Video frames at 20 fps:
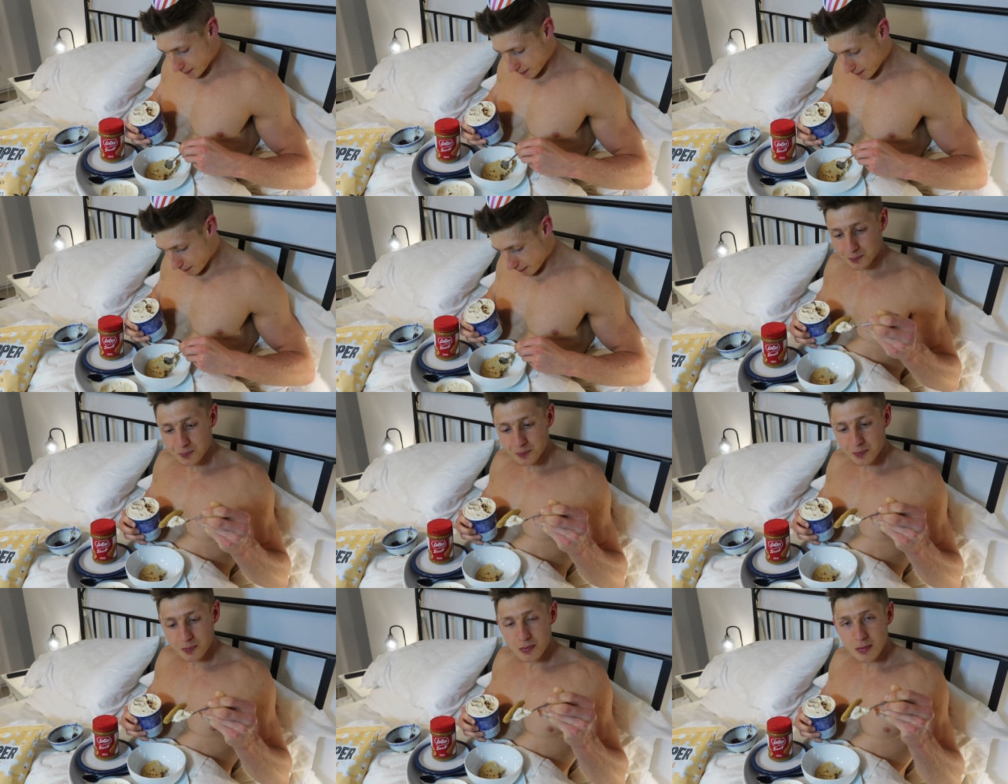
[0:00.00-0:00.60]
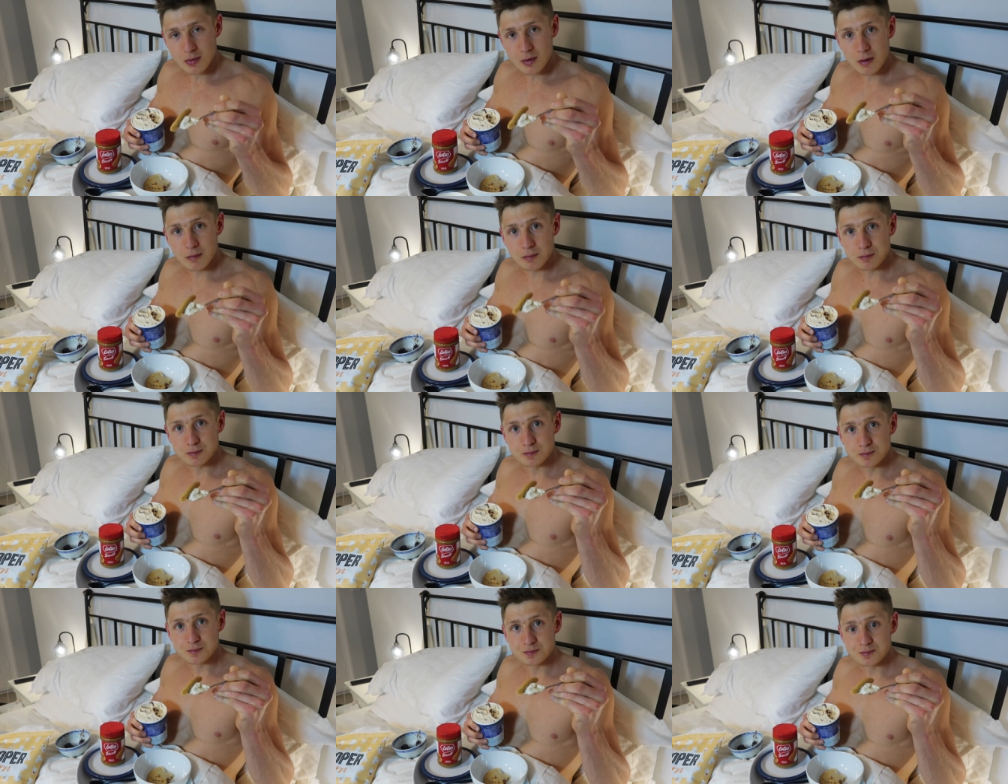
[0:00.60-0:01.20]

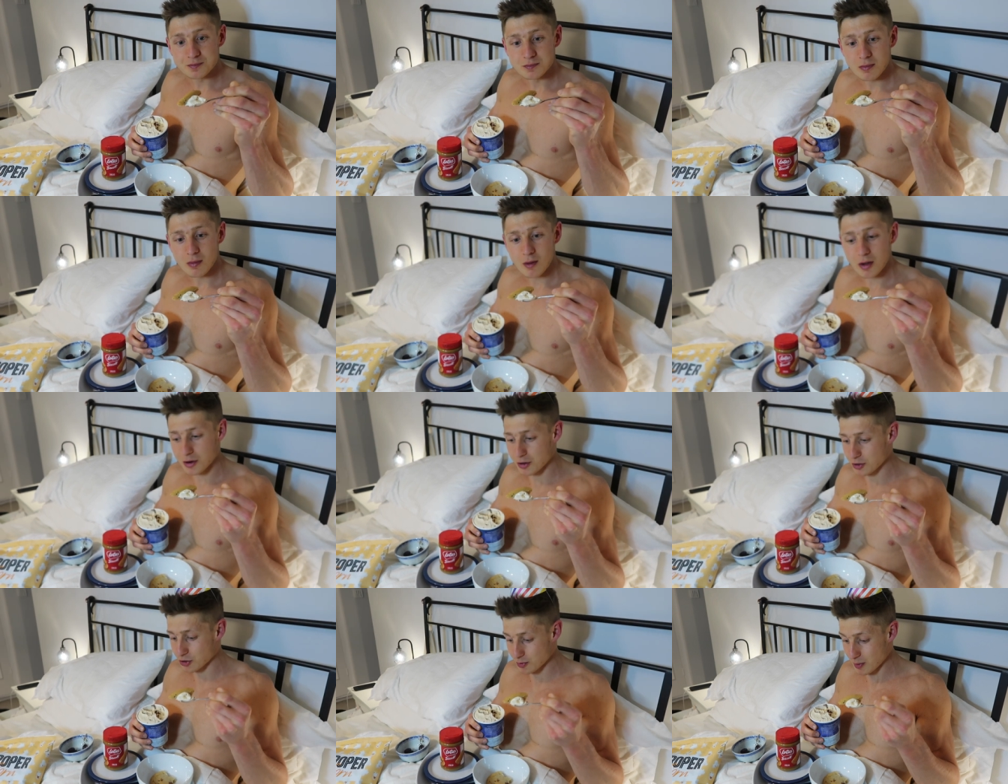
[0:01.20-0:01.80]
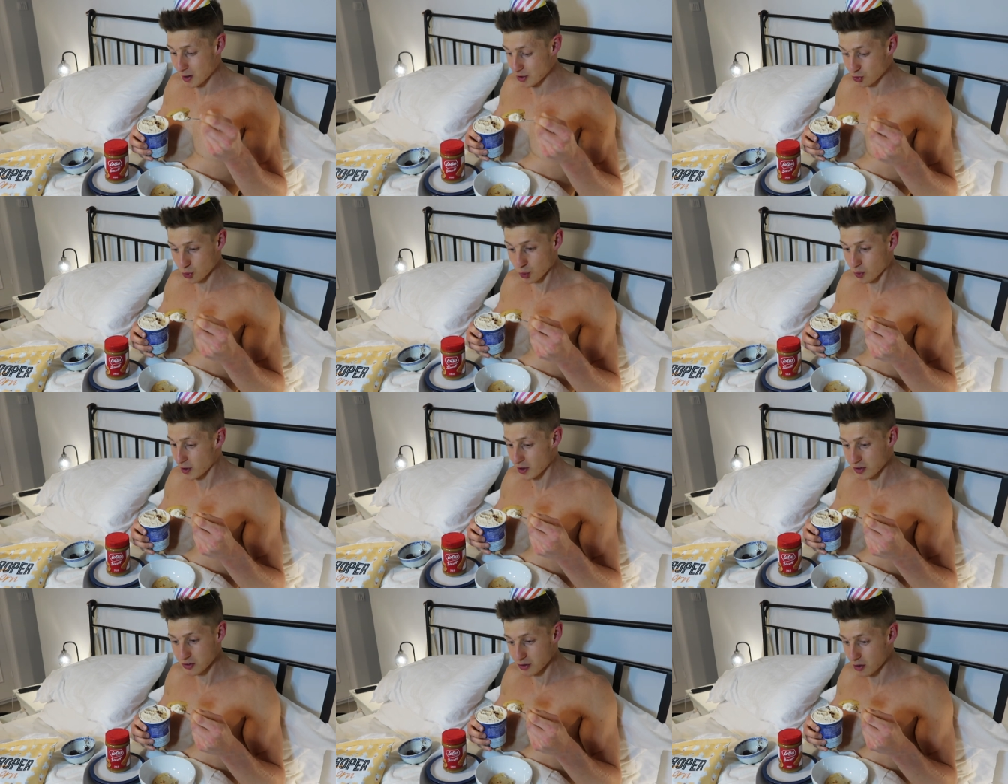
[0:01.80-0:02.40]
I'm gonna smash
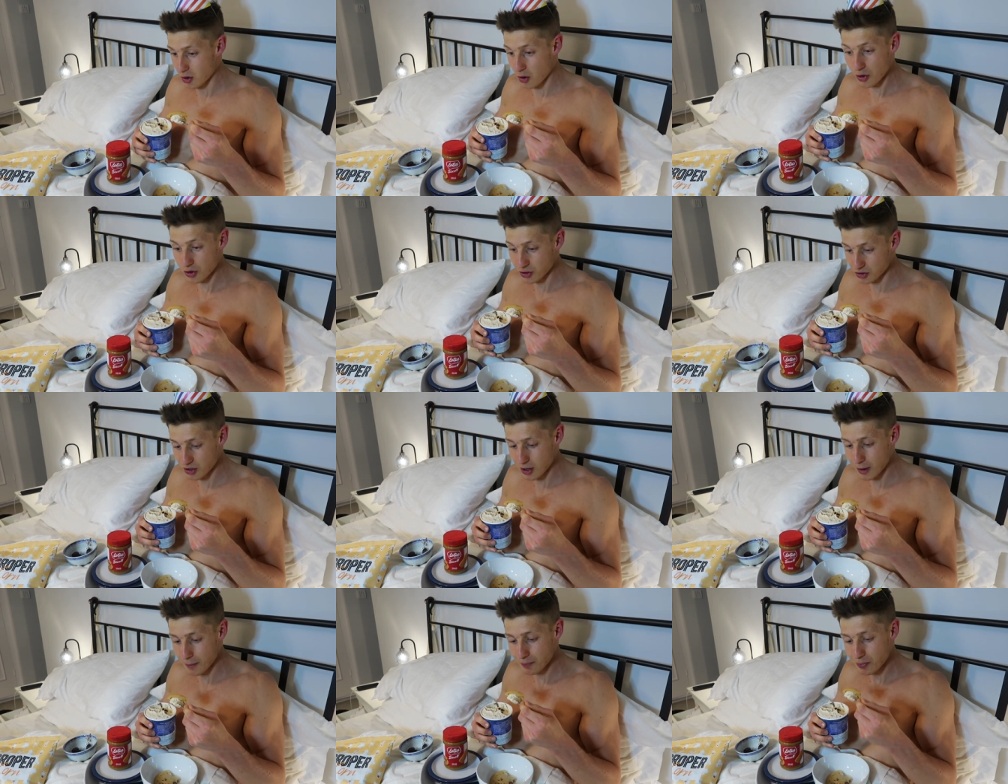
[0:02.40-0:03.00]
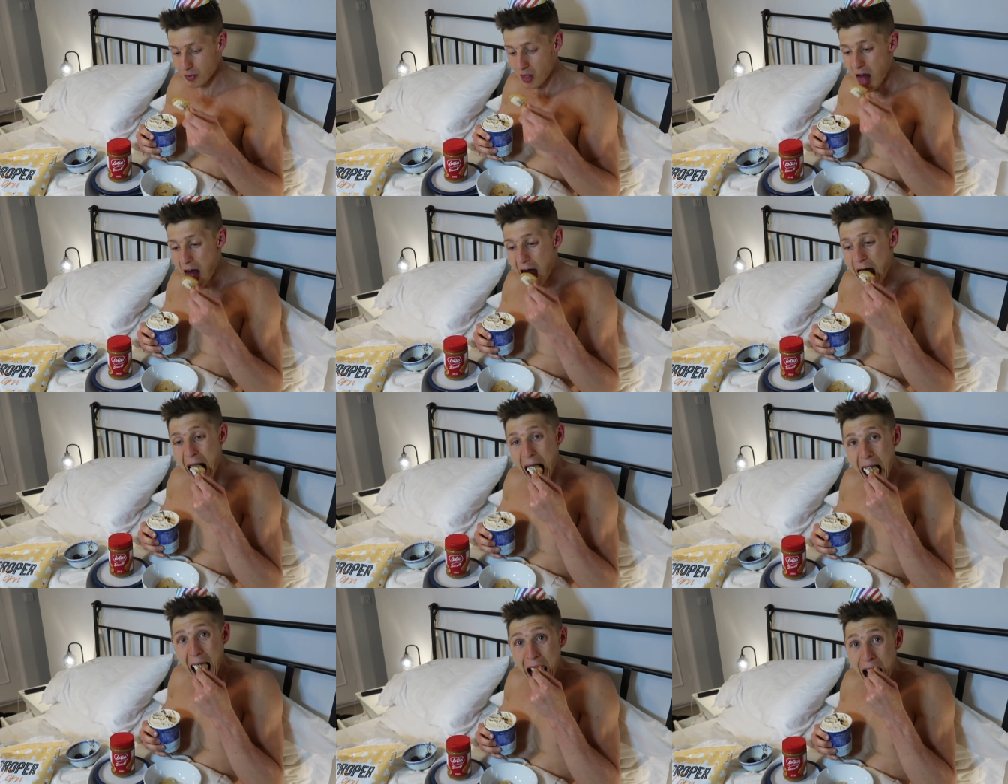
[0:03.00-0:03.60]
all this. I honestly am. No,
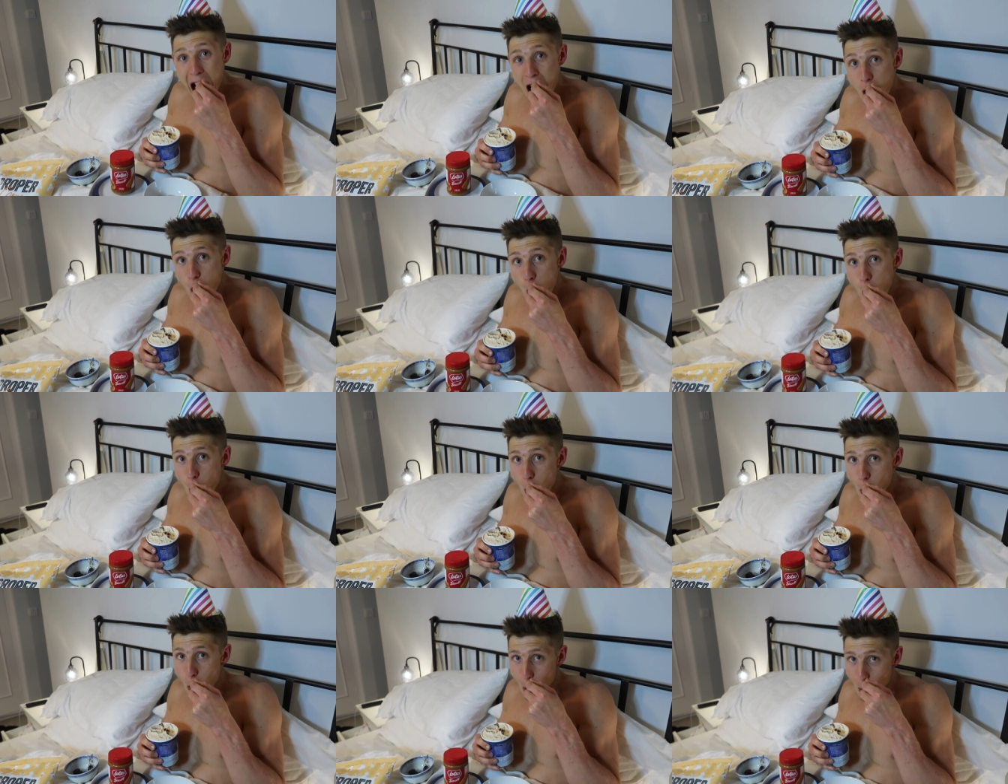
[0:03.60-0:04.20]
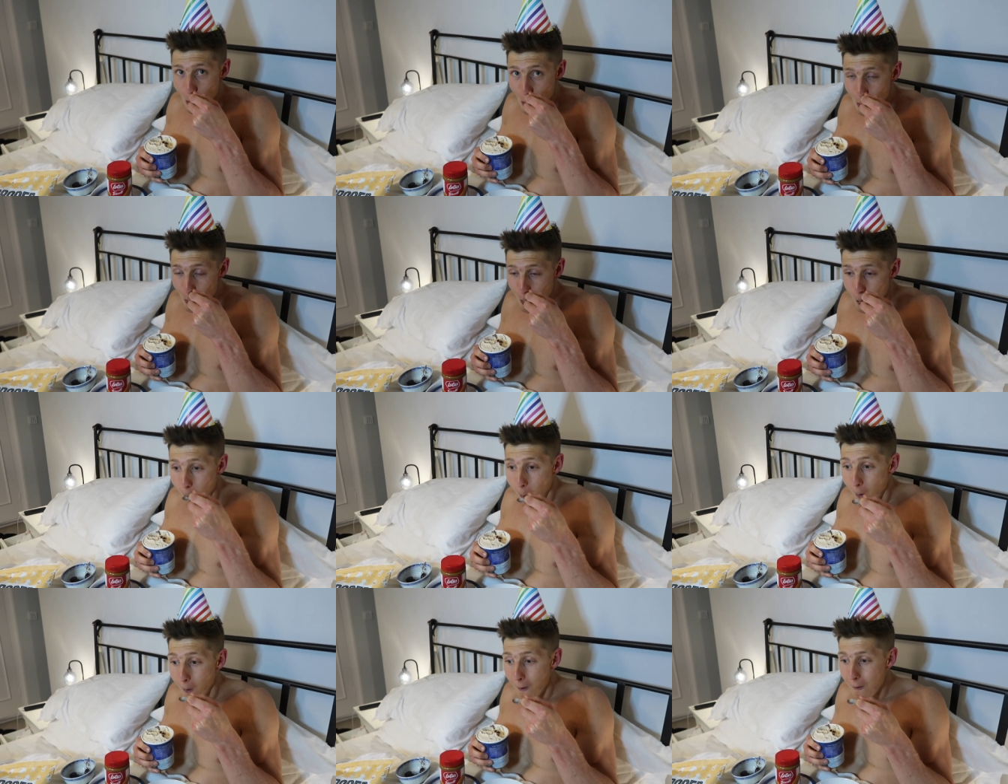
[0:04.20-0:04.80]
you're not, because you gotta
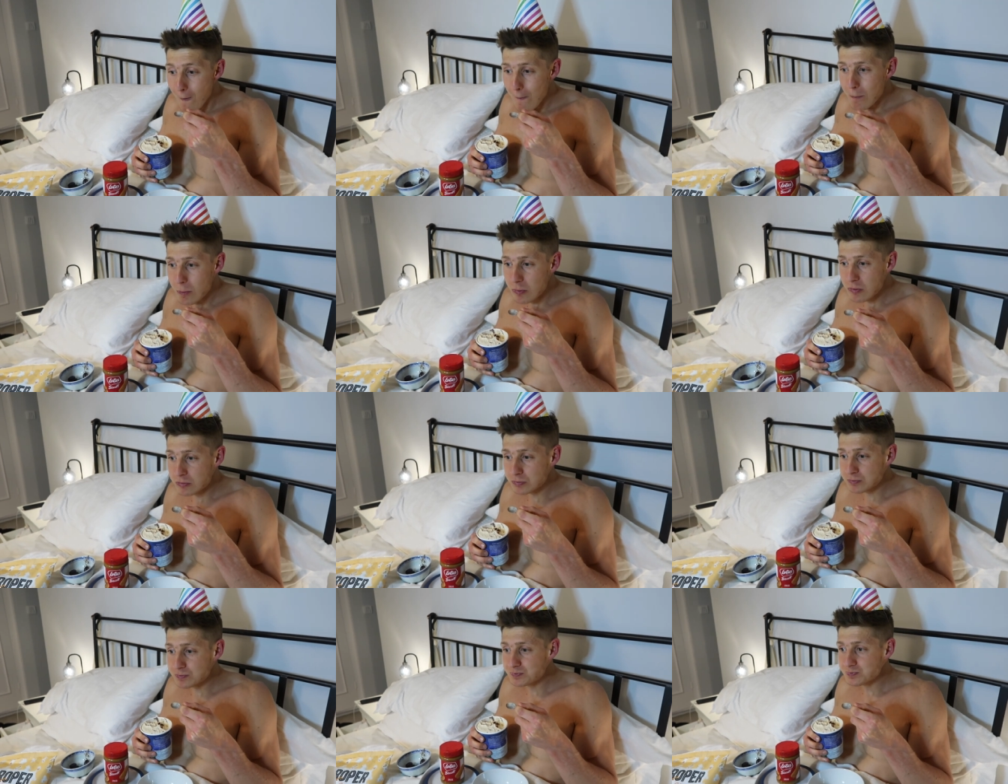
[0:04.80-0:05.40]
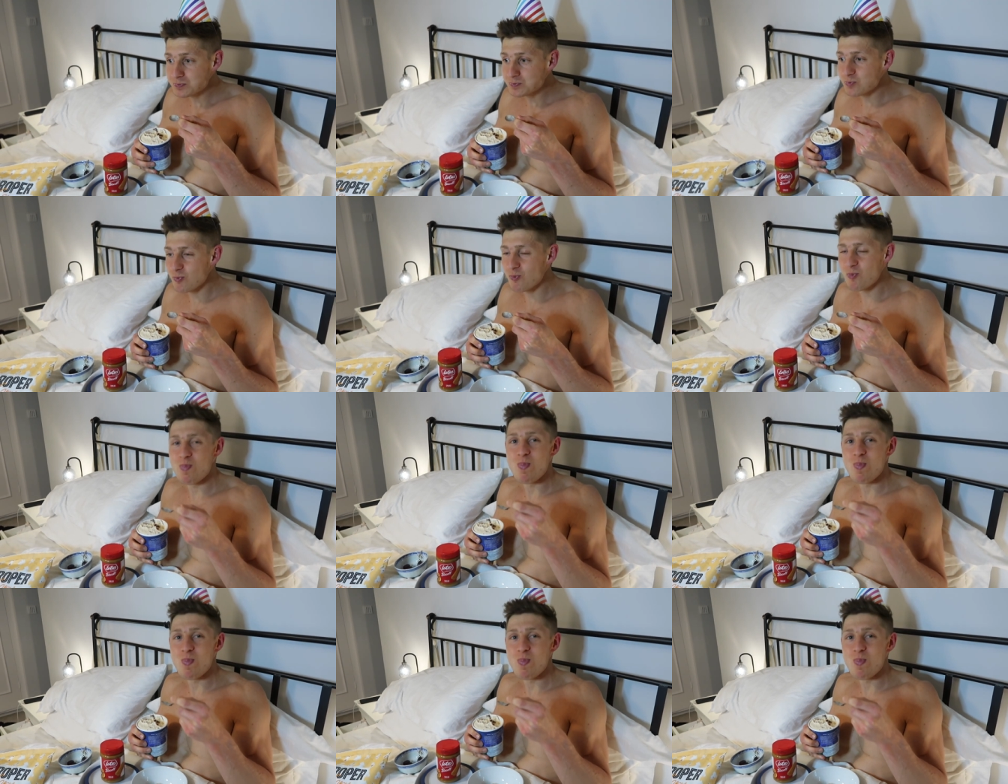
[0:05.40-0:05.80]
save me some for tomorrow.